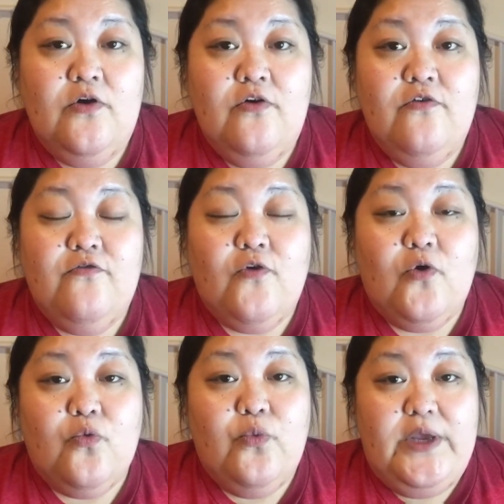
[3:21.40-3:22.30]
For
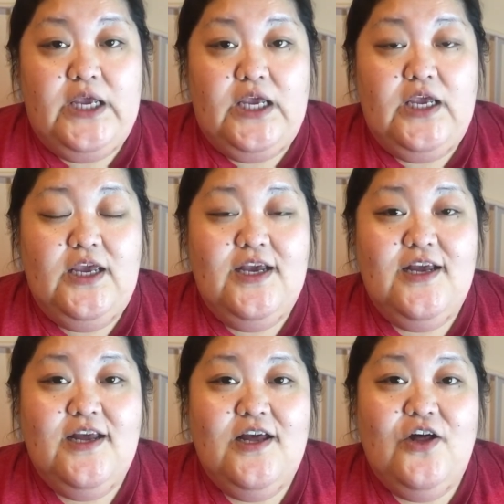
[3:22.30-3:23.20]
we,
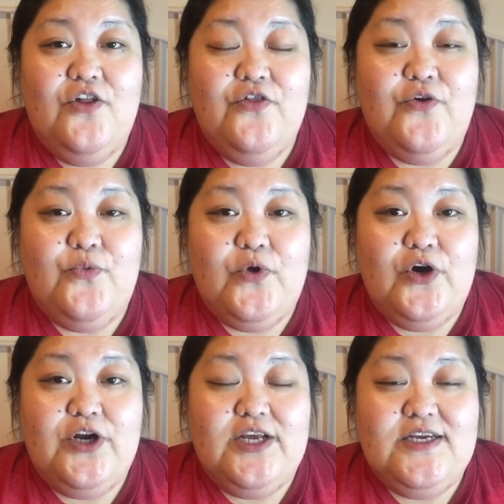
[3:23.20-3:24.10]
the
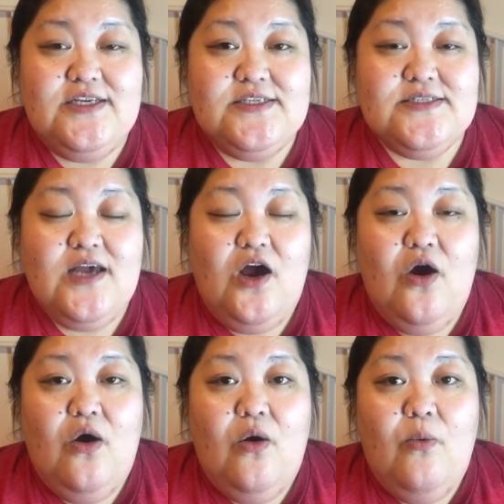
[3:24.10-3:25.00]
word is
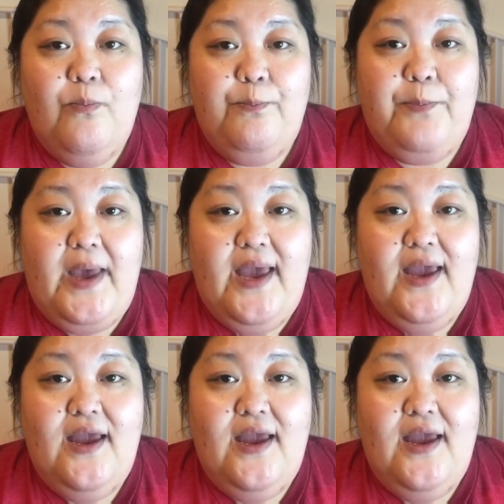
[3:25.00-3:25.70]
pe